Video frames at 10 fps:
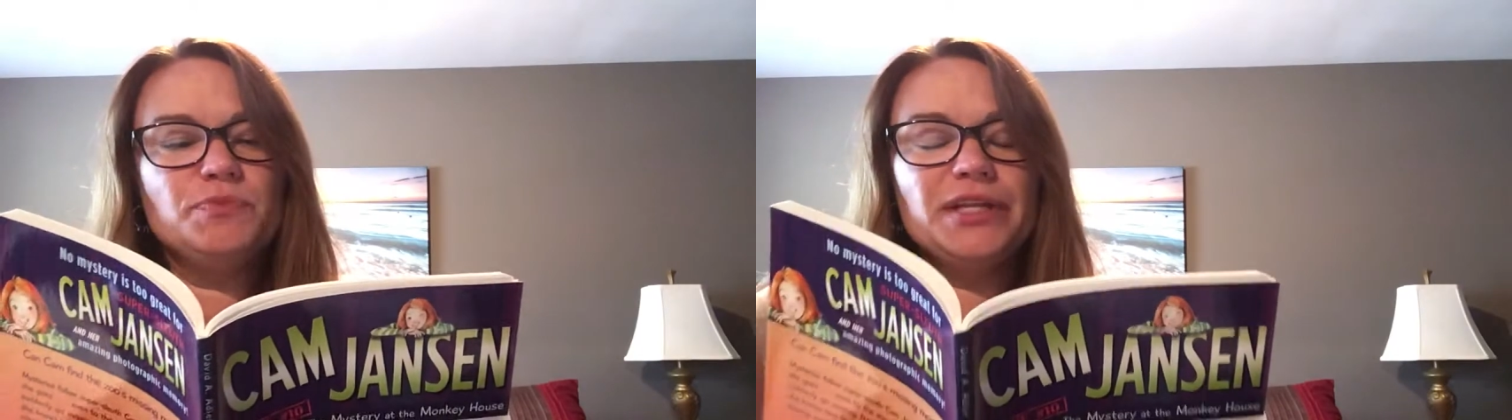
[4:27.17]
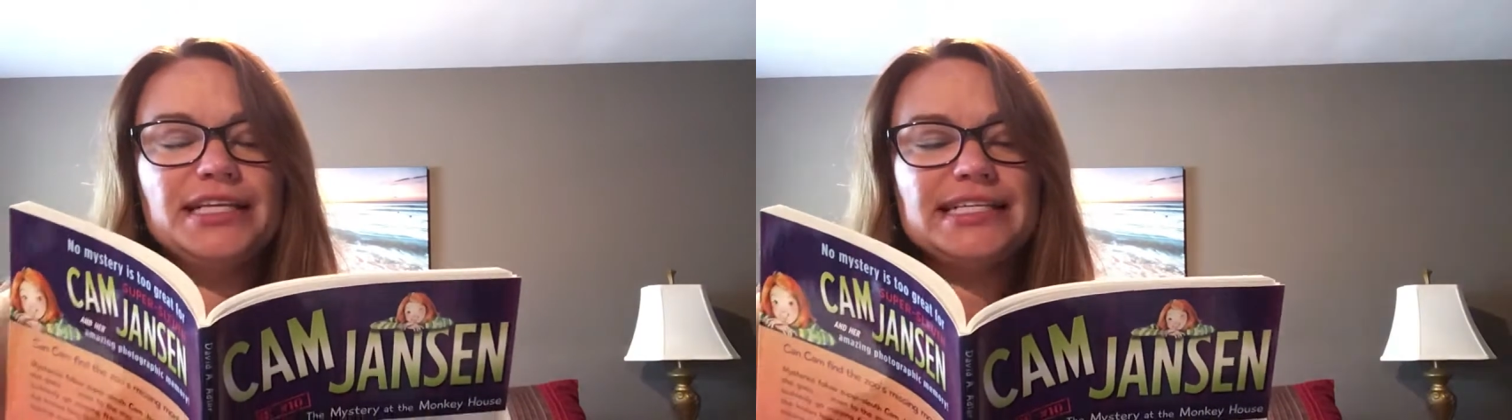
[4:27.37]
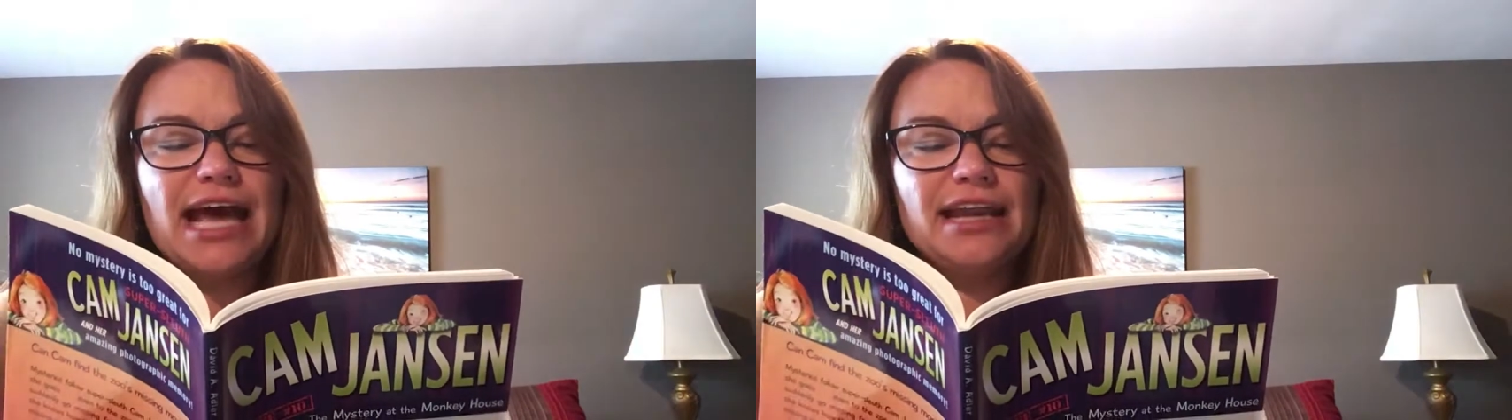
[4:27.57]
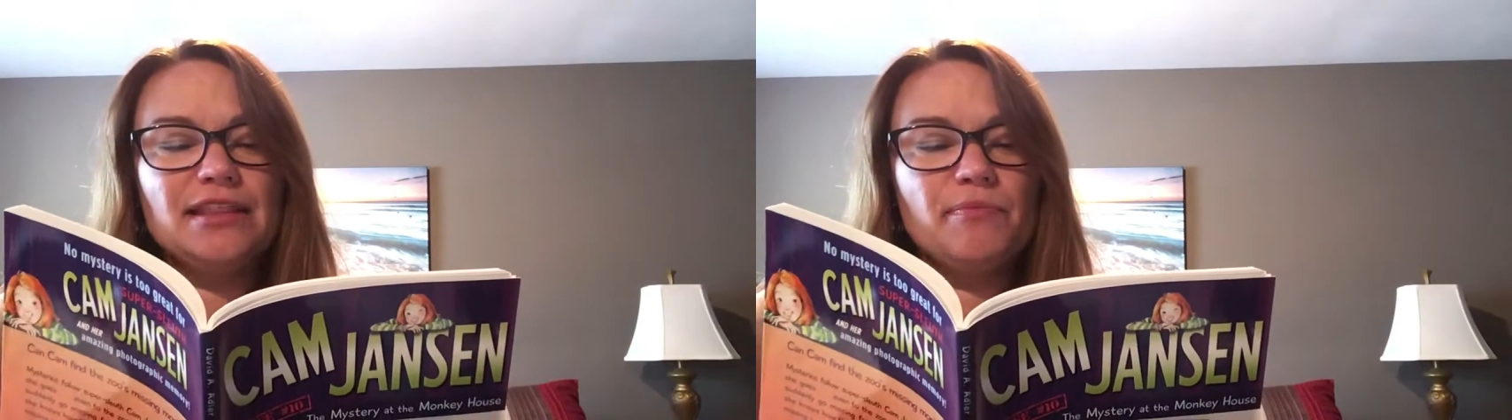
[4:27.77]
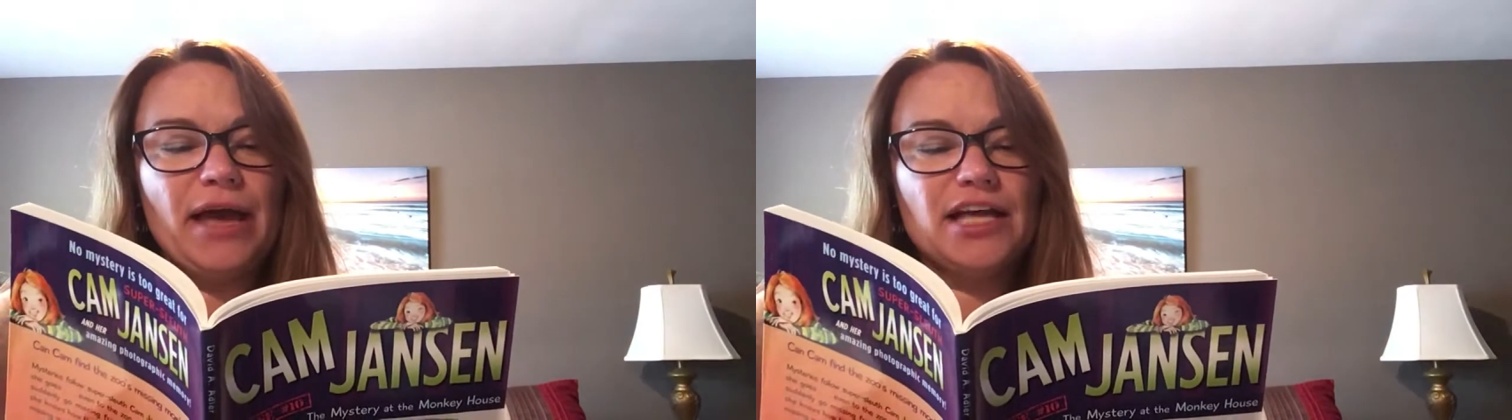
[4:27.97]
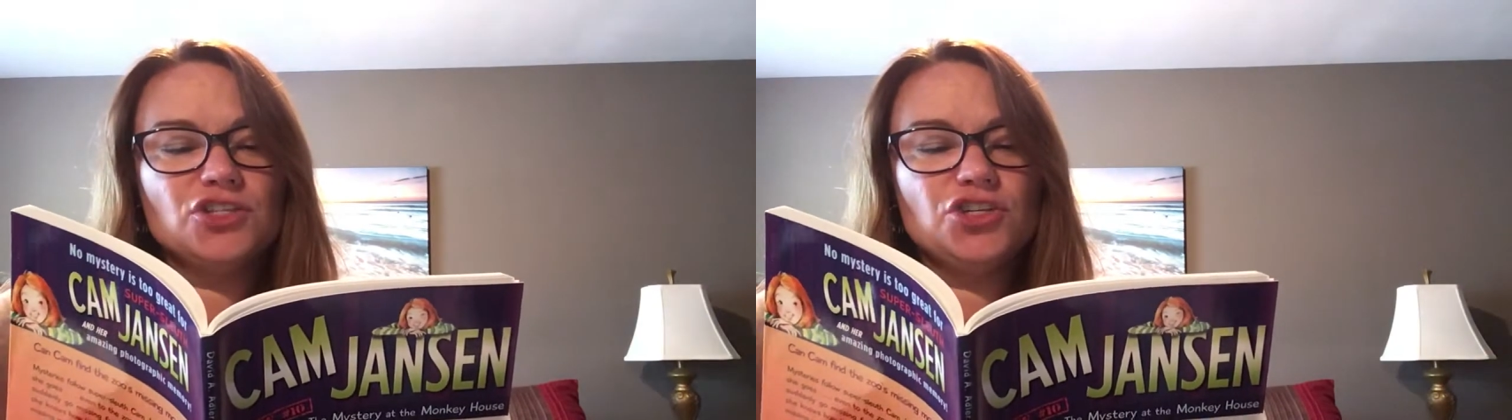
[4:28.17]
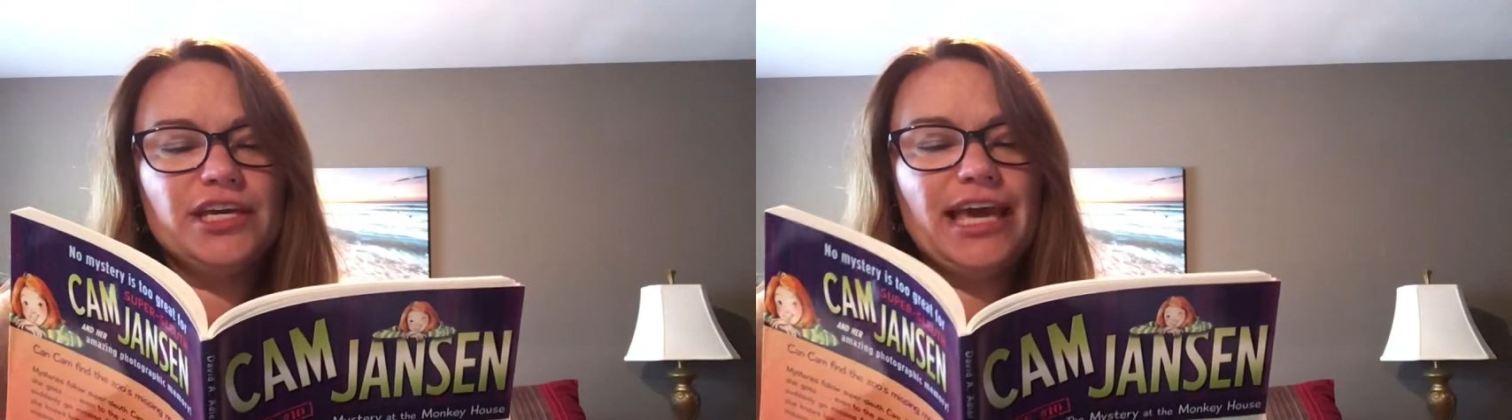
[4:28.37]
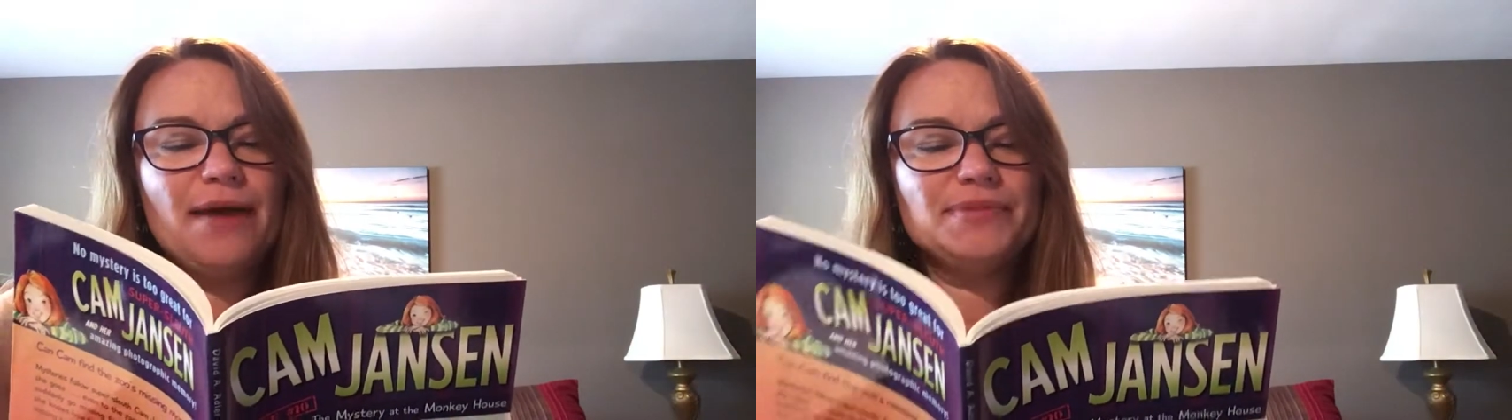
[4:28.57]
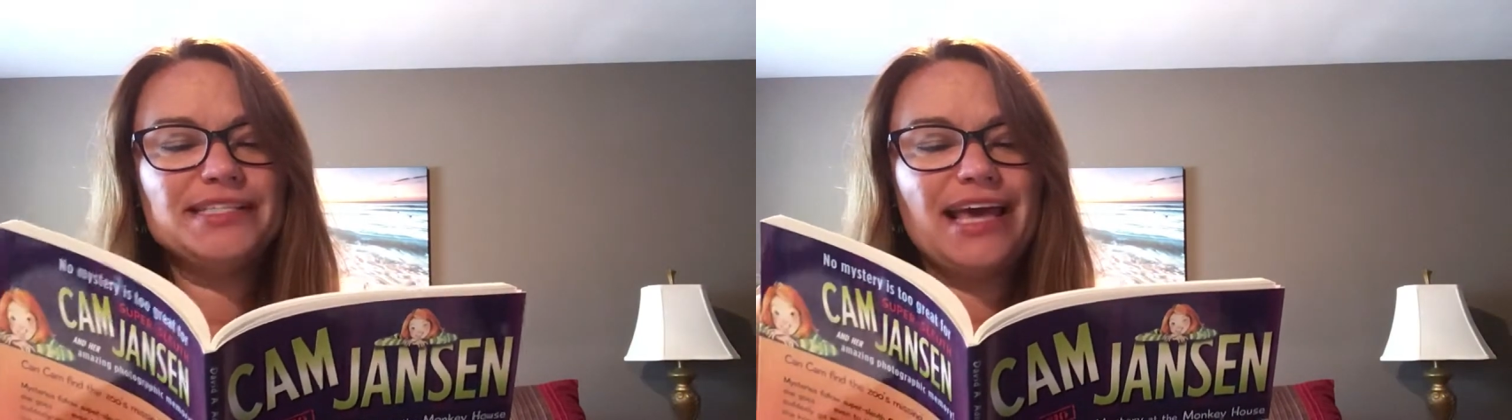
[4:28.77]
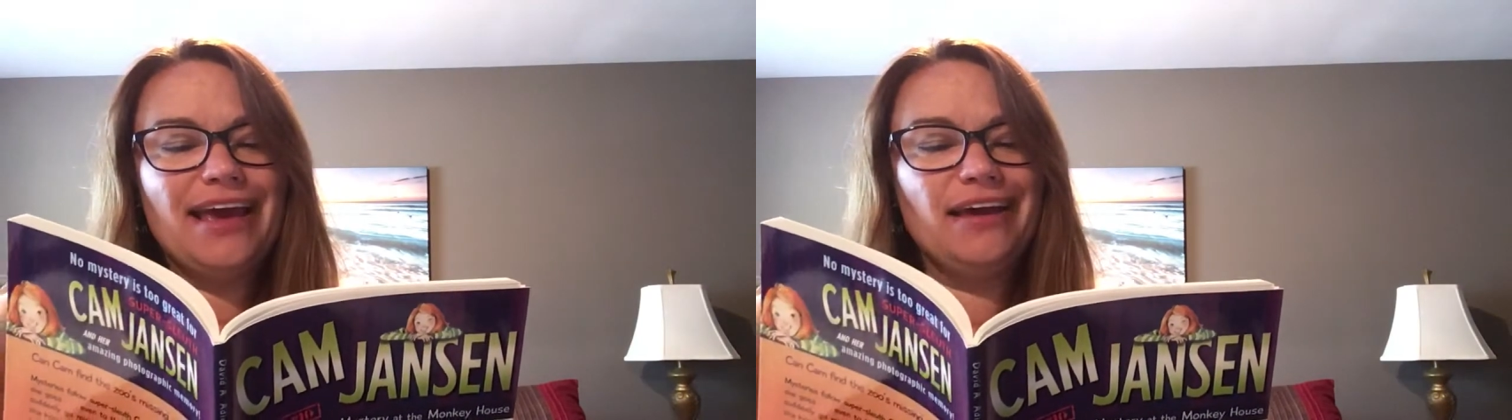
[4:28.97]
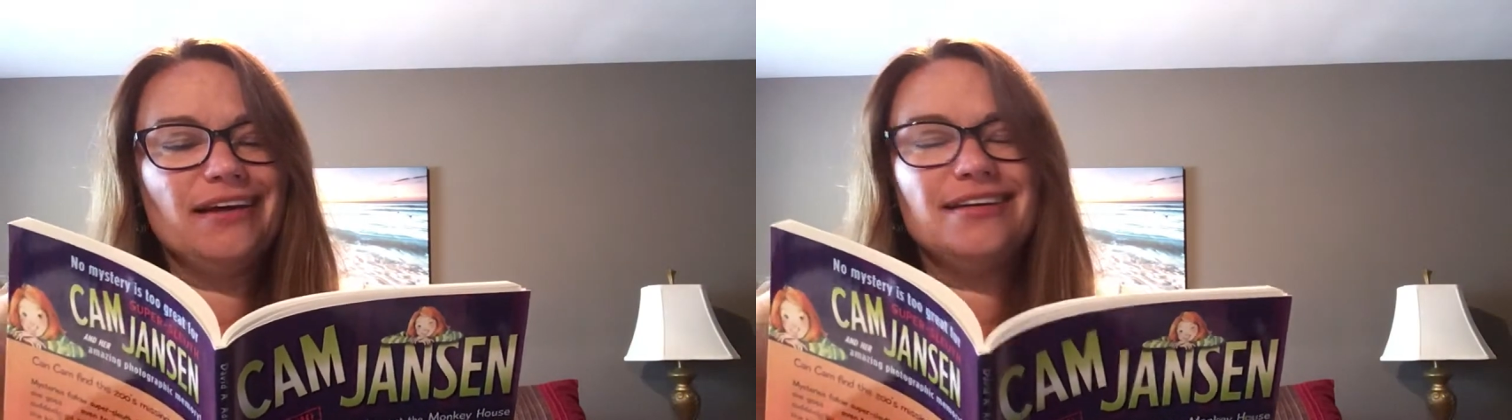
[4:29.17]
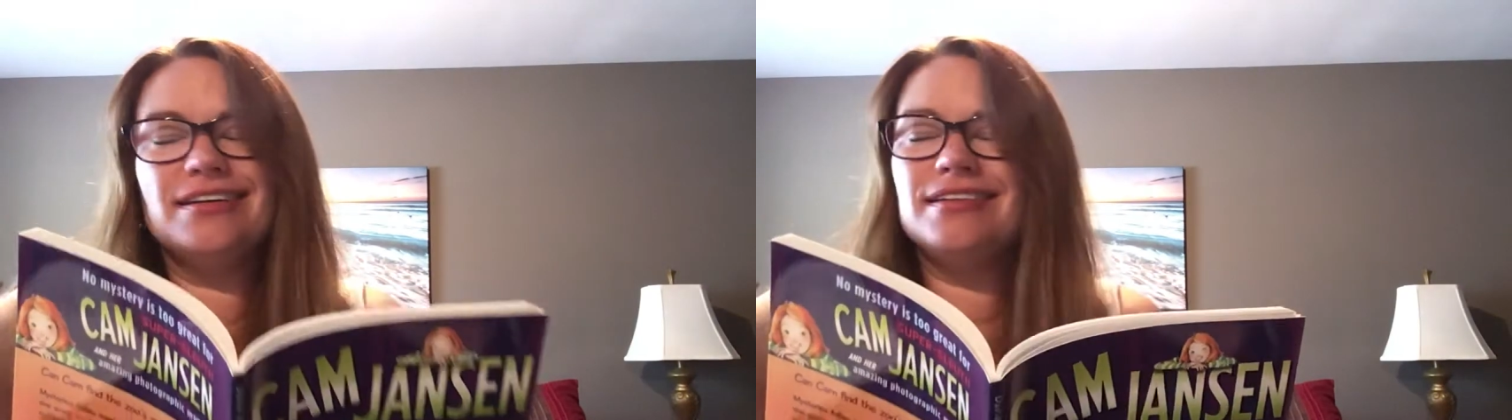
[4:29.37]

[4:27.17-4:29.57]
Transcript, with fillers: Billy sat on the bench. He kept saying,